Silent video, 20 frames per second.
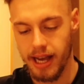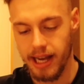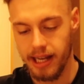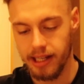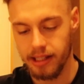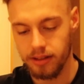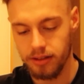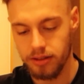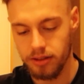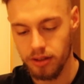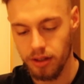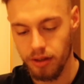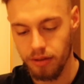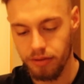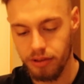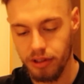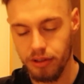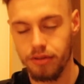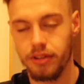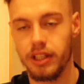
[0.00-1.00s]
and
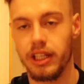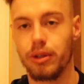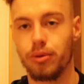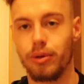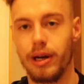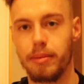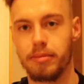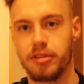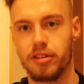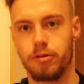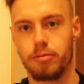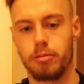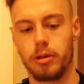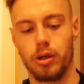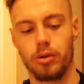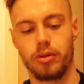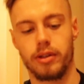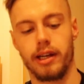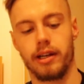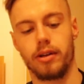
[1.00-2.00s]
15 grams of
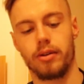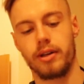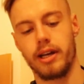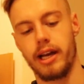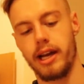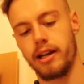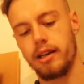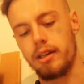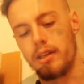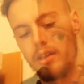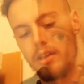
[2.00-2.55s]
protein. Okay,